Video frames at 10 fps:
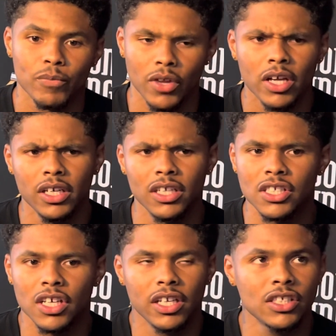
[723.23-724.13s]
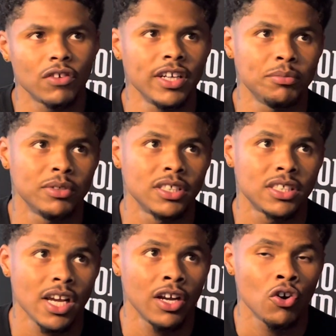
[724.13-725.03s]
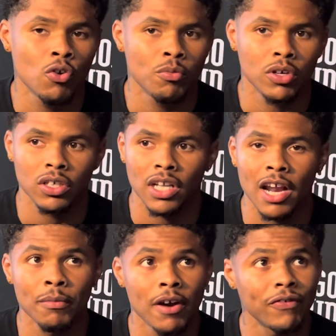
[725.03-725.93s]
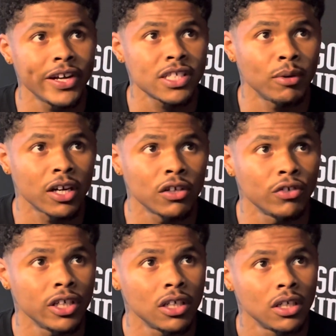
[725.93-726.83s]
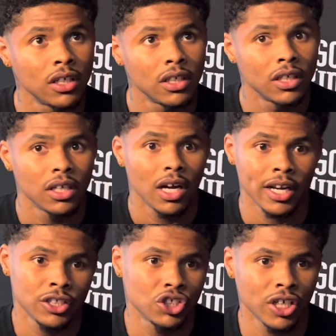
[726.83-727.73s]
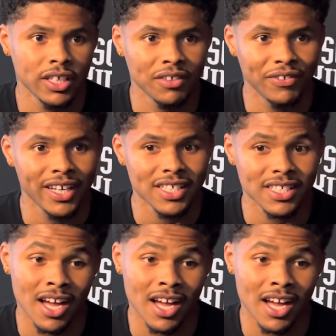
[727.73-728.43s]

It's already been a second home. A lot of my fights in my career, I done trained in Vegas.